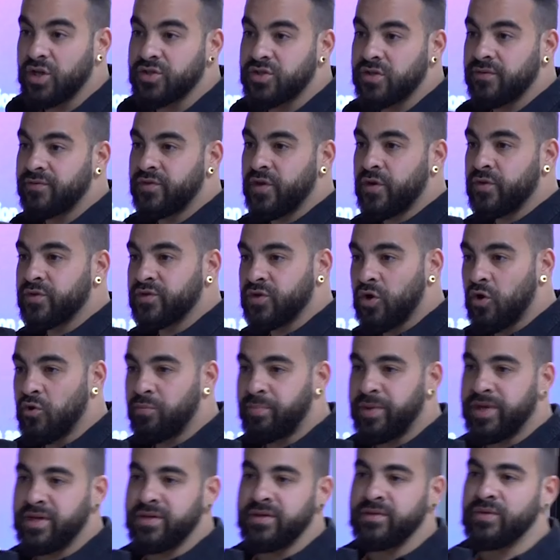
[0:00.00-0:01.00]
lots of those
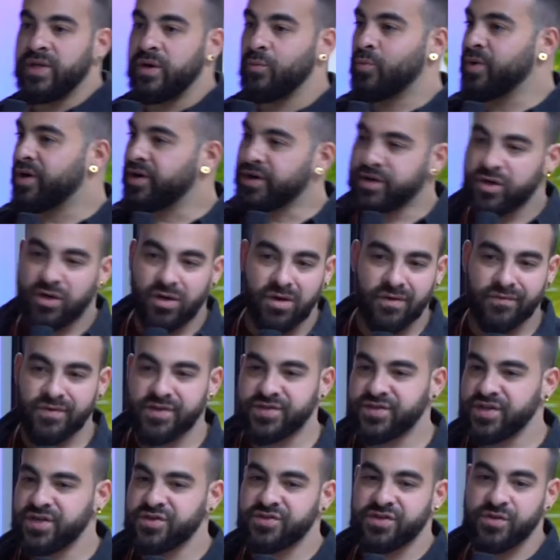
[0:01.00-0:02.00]
open that we're in
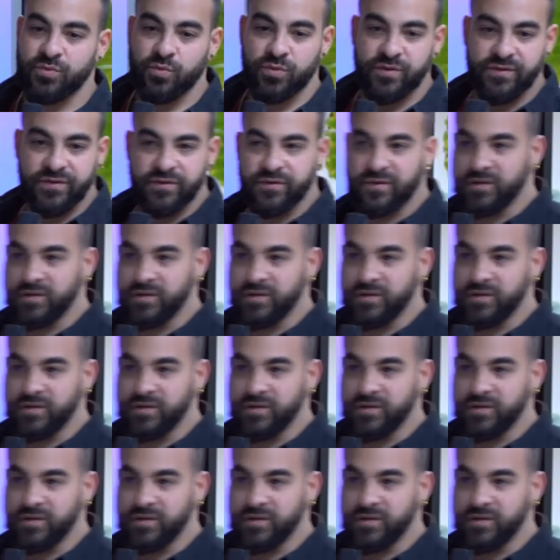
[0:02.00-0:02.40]
conversation